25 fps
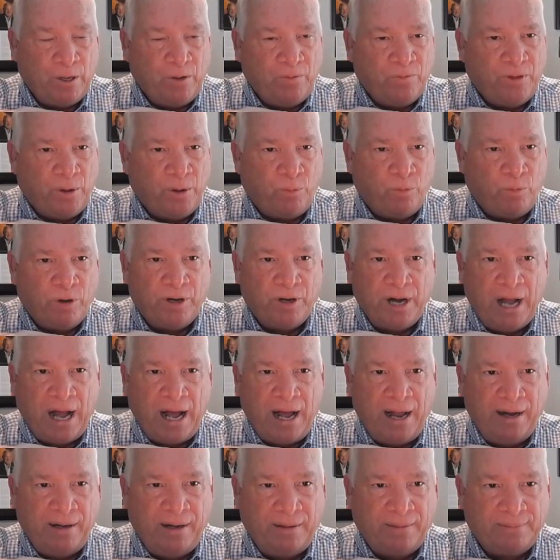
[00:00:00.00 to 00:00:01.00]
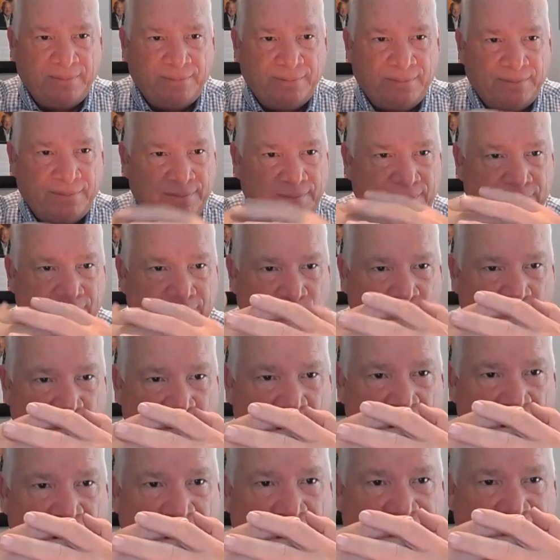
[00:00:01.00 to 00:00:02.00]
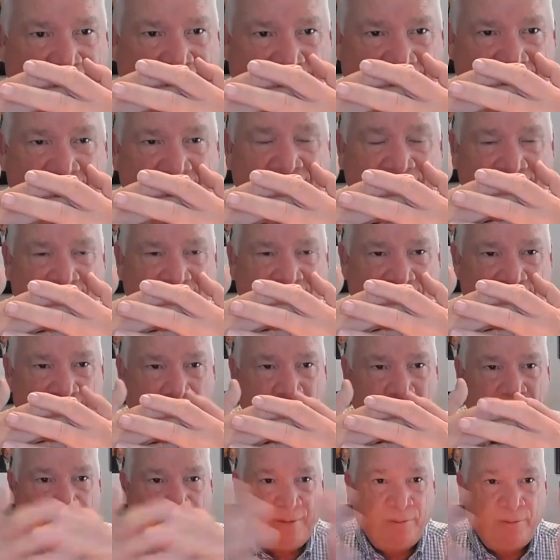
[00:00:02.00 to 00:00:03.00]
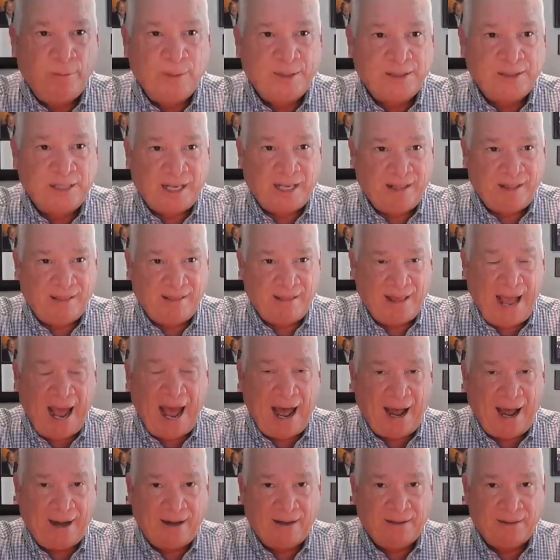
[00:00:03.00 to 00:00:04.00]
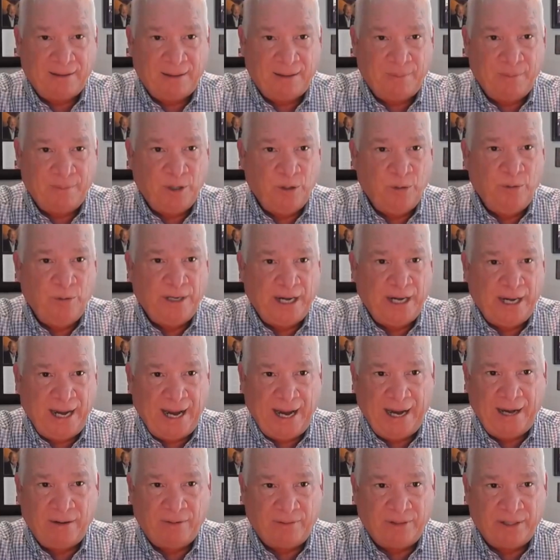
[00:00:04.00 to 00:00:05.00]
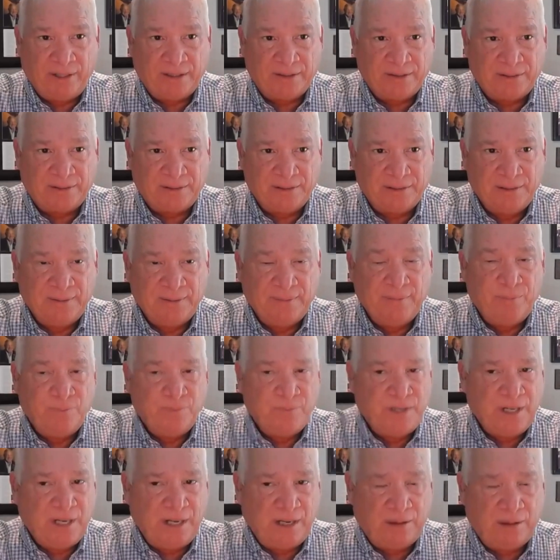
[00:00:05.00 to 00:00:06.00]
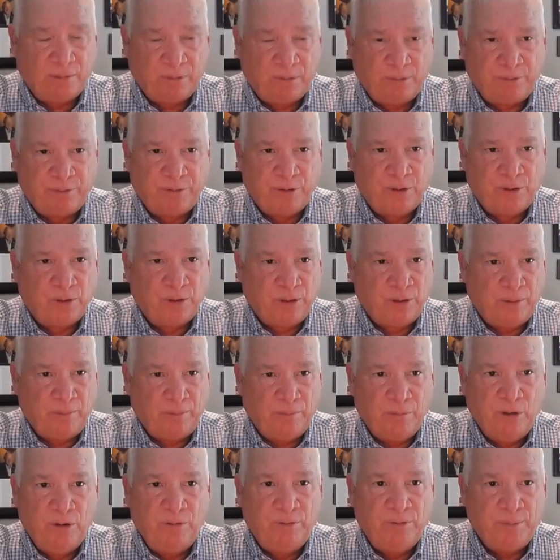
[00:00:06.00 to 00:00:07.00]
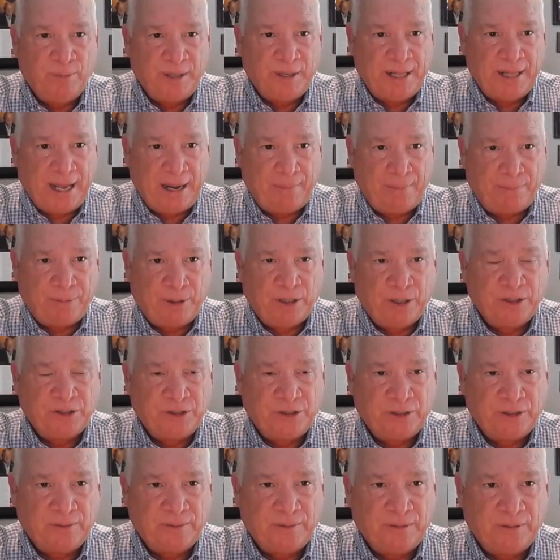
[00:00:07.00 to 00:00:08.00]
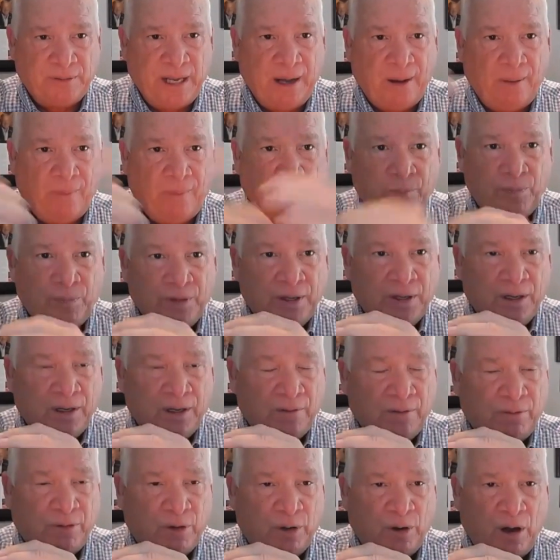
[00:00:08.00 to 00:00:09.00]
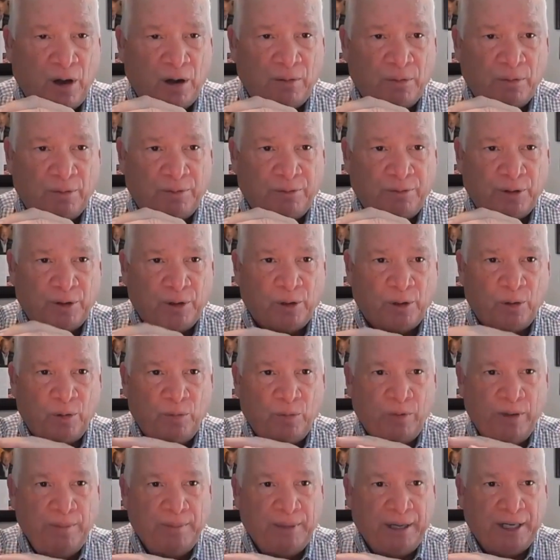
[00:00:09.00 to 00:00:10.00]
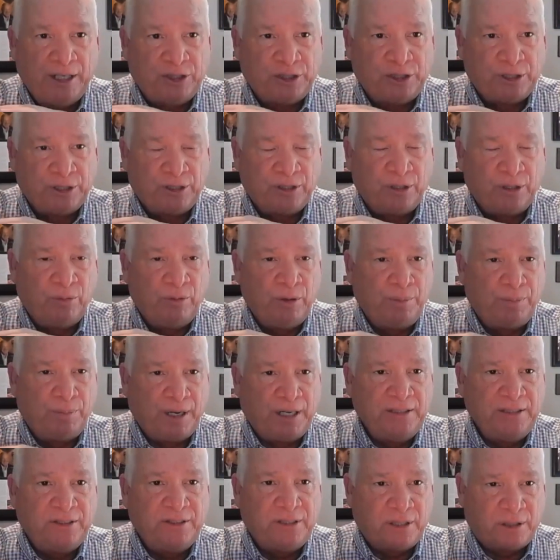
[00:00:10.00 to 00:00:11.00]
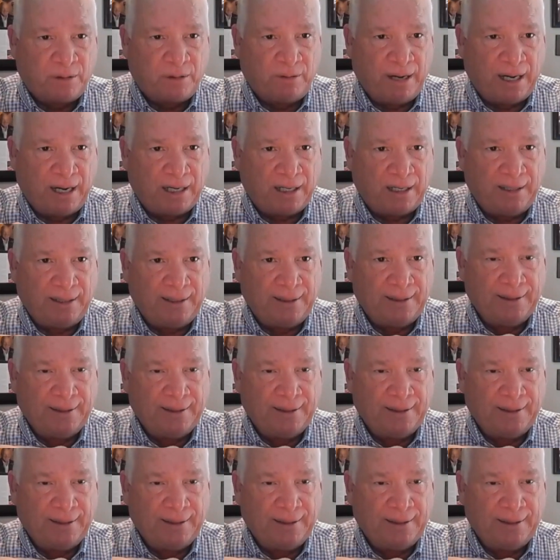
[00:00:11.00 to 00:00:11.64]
that we're not we're not like this. I mean, everybody's like that. I mean, who can handle this? take a referral and move them to that person. Now, for our referral, we make sure that we price it correctly